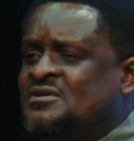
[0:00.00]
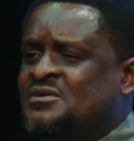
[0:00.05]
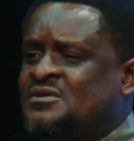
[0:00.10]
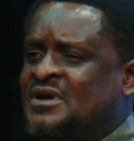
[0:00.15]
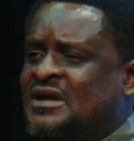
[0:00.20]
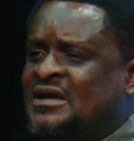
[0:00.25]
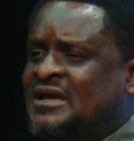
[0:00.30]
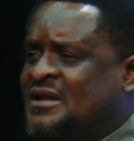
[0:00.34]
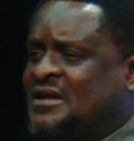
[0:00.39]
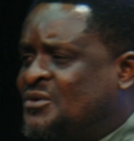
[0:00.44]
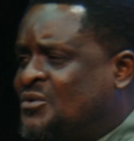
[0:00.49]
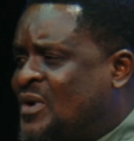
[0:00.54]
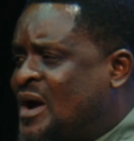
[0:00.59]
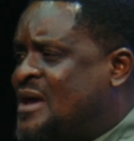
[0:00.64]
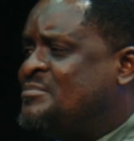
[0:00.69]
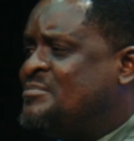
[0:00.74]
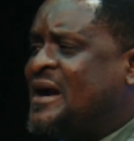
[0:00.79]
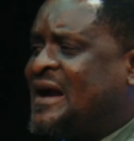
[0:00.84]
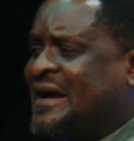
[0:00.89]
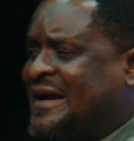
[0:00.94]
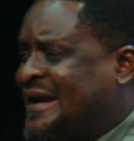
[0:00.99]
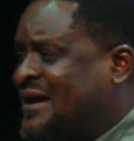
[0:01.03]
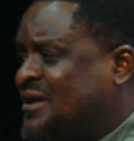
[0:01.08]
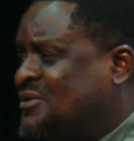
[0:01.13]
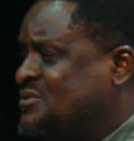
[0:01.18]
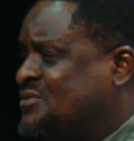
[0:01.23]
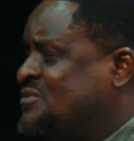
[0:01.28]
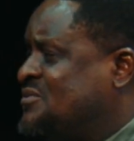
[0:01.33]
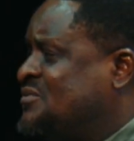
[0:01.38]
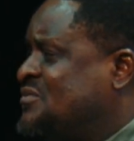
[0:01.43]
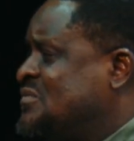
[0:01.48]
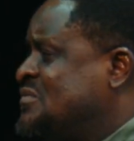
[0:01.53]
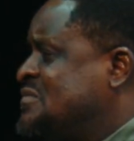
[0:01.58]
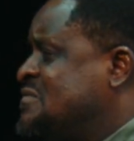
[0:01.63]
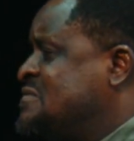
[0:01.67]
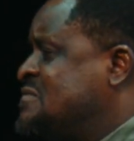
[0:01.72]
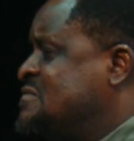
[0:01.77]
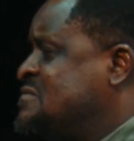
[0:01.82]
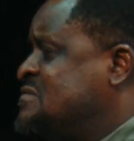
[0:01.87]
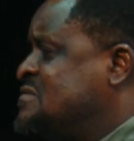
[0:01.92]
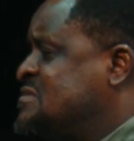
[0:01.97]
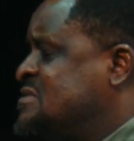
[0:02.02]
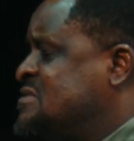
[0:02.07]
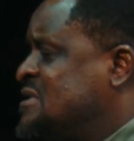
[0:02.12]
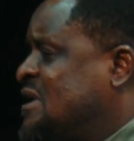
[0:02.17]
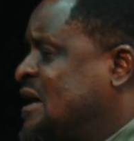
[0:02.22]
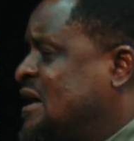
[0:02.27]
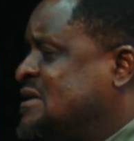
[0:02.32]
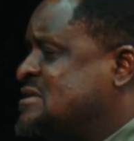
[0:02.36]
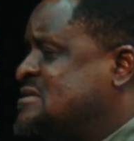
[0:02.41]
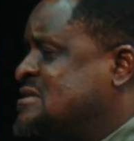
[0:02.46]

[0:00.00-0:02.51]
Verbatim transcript: at a white background and